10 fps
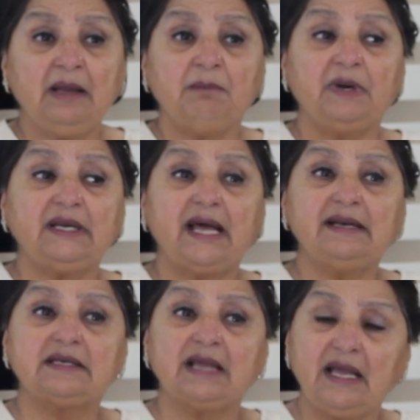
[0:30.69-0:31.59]
But
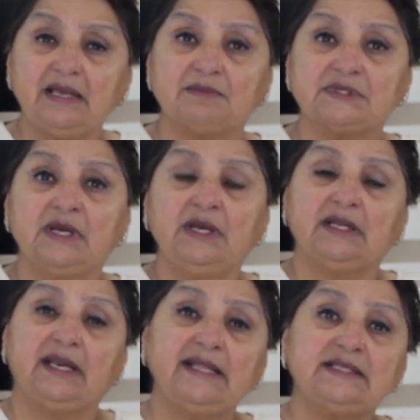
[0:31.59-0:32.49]
at times,
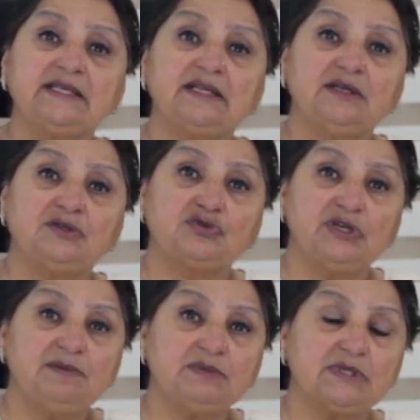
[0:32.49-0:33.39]
let's say the
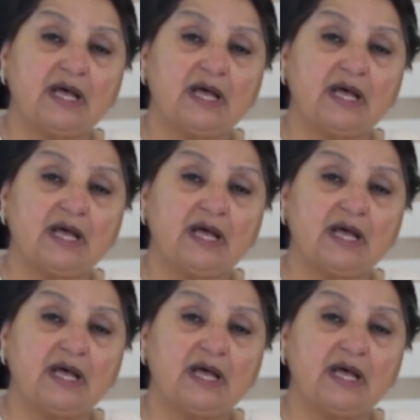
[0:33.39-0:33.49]
dreams